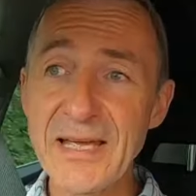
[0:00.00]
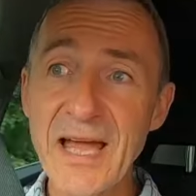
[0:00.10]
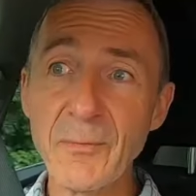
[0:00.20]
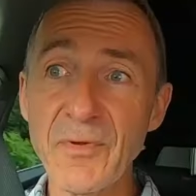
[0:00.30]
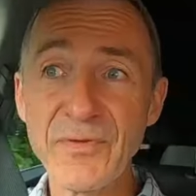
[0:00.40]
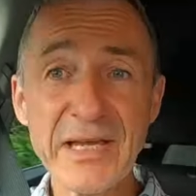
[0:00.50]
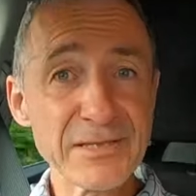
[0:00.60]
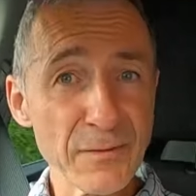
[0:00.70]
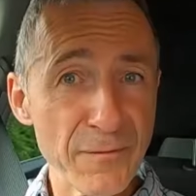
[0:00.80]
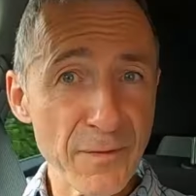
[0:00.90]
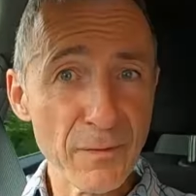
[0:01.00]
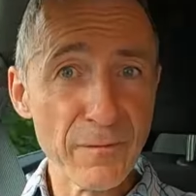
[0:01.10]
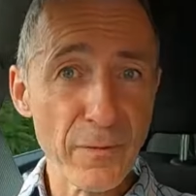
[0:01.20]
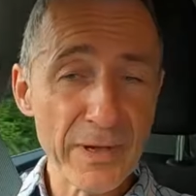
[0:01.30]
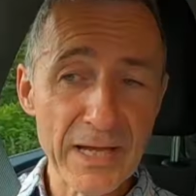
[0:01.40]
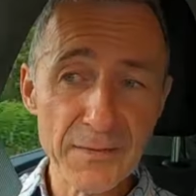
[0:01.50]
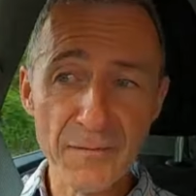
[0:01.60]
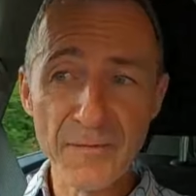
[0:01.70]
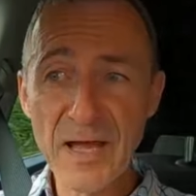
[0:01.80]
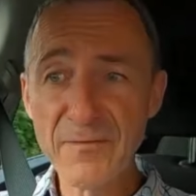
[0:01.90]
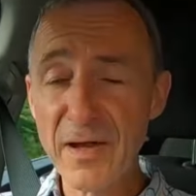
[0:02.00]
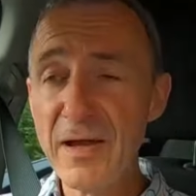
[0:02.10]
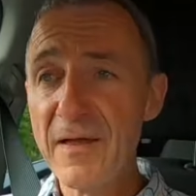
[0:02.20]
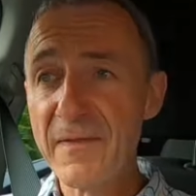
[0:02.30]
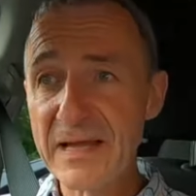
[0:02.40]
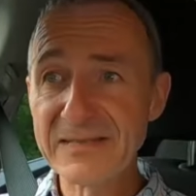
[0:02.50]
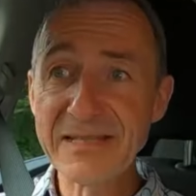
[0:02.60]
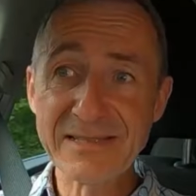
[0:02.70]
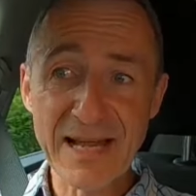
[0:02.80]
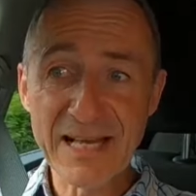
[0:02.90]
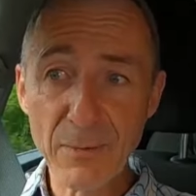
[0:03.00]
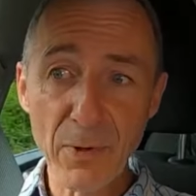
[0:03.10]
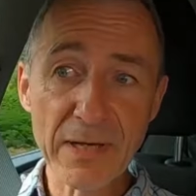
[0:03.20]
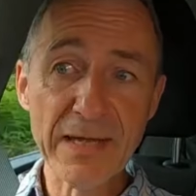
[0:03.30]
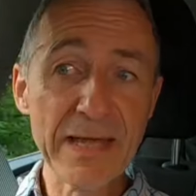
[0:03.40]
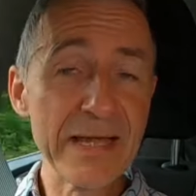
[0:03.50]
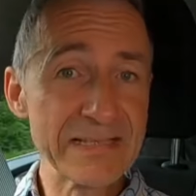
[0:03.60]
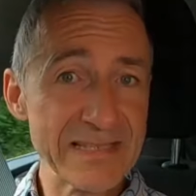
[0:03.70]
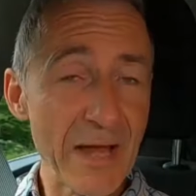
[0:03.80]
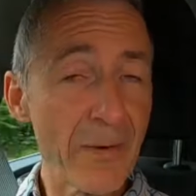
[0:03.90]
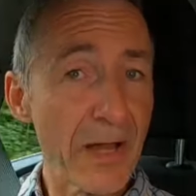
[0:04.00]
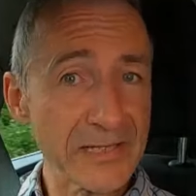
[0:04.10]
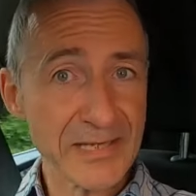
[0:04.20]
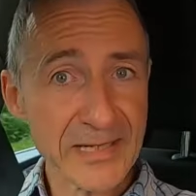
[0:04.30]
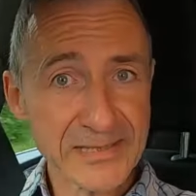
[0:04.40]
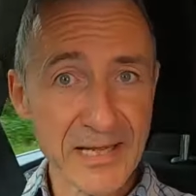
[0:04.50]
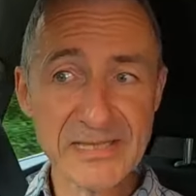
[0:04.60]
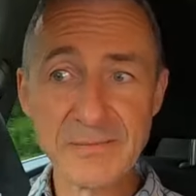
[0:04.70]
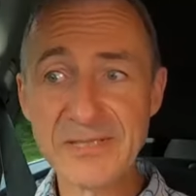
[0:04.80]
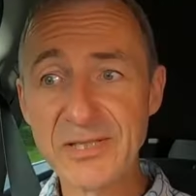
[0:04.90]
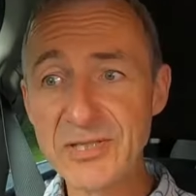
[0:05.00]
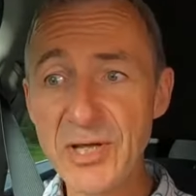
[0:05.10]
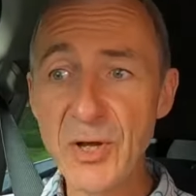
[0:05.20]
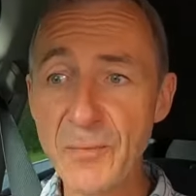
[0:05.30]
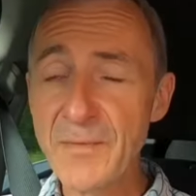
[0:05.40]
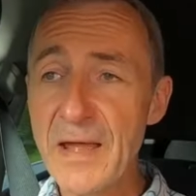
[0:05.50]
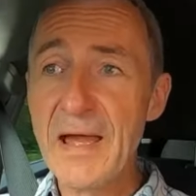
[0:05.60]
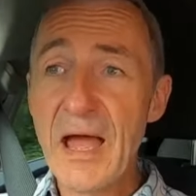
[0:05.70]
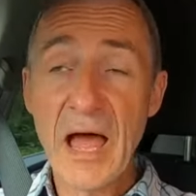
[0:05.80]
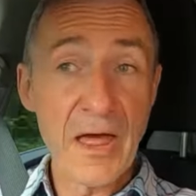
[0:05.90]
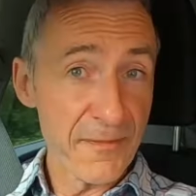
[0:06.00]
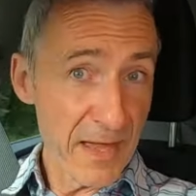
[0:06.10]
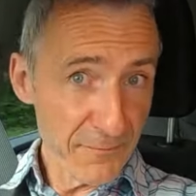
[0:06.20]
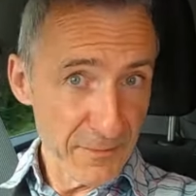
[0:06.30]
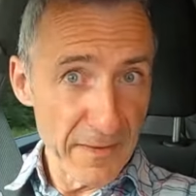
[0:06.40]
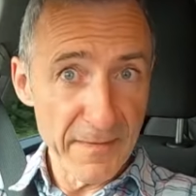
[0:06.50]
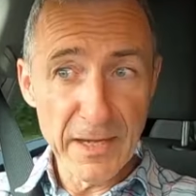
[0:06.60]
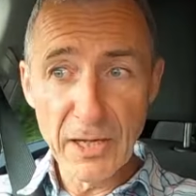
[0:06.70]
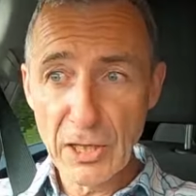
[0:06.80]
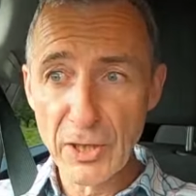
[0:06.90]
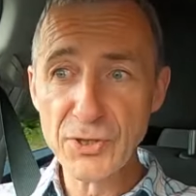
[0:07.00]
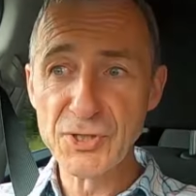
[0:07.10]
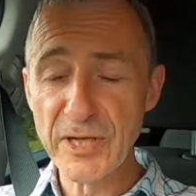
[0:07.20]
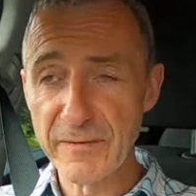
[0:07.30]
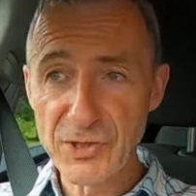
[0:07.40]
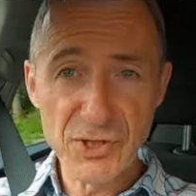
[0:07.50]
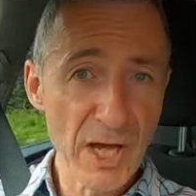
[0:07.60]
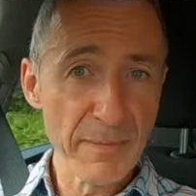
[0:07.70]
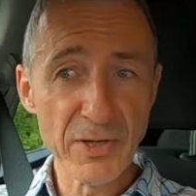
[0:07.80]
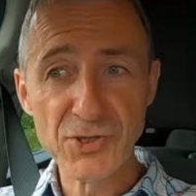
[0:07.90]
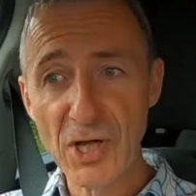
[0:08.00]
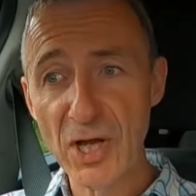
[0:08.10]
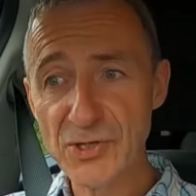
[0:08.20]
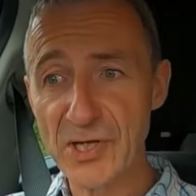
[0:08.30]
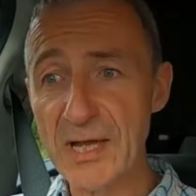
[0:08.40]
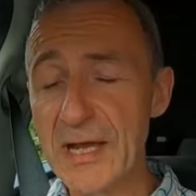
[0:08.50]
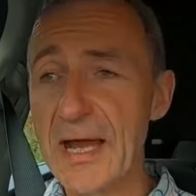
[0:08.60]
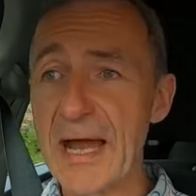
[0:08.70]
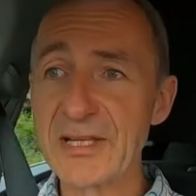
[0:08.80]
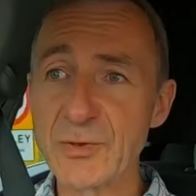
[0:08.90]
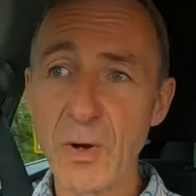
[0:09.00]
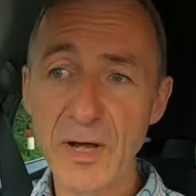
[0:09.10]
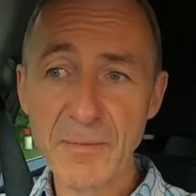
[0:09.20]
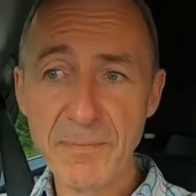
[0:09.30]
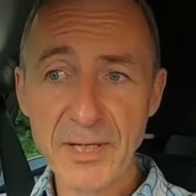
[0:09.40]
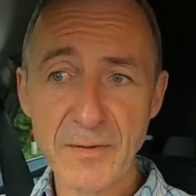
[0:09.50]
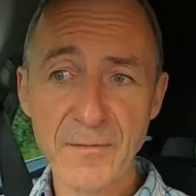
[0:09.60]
Yet with diesel fuel falling out of favour, that's exactly what Kia is now asking its customers to do. Uh, thankfully, the inclusion of a turbocharger and quite a bit